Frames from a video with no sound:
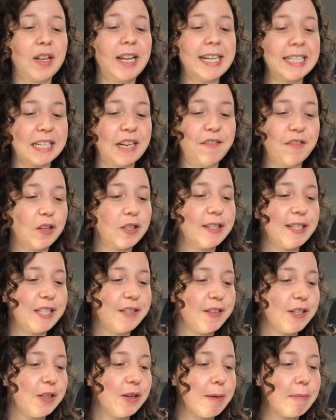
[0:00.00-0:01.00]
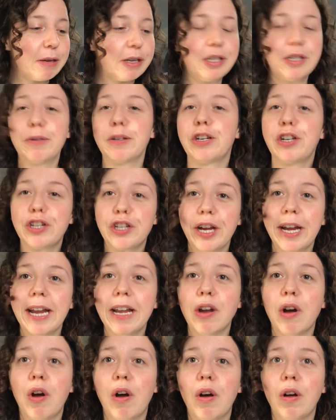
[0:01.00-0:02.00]
like I said, for today's video, I'm gonna do a
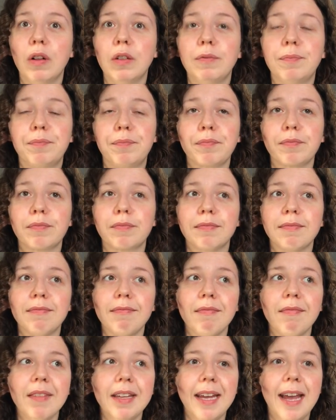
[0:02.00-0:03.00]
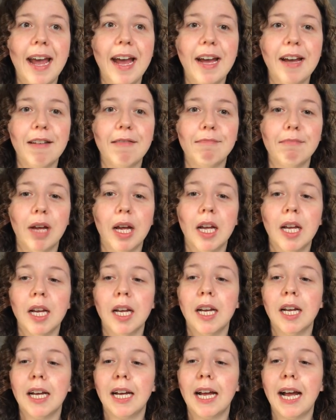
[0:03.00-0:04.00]
Shein haul.
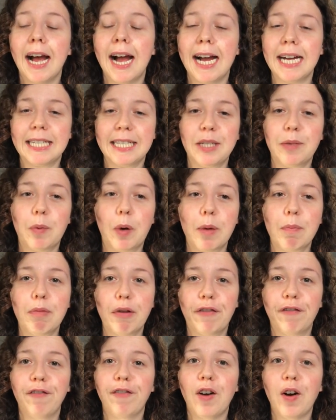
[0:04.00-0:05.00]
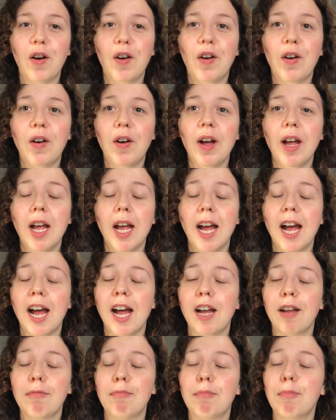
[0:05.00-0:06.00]
I did one before,
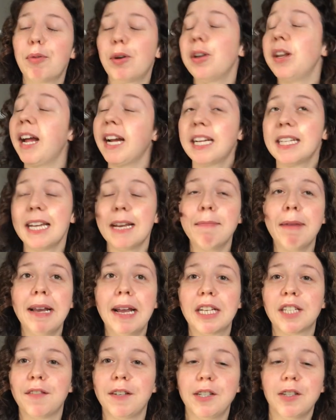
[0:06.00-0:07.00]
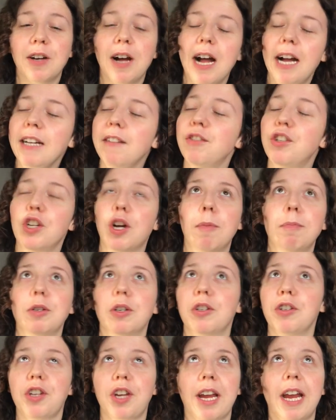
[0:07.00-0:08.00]
but like I said in my last video, I've shopped
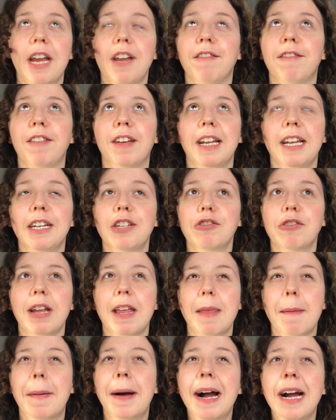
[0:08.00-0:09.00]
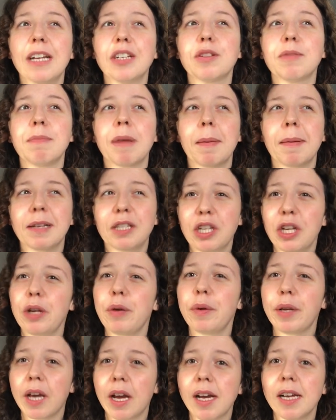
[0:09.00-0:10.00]
on Shein for literally the past maybe 2
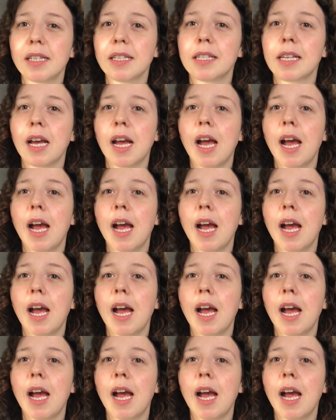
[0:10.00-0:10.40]
years,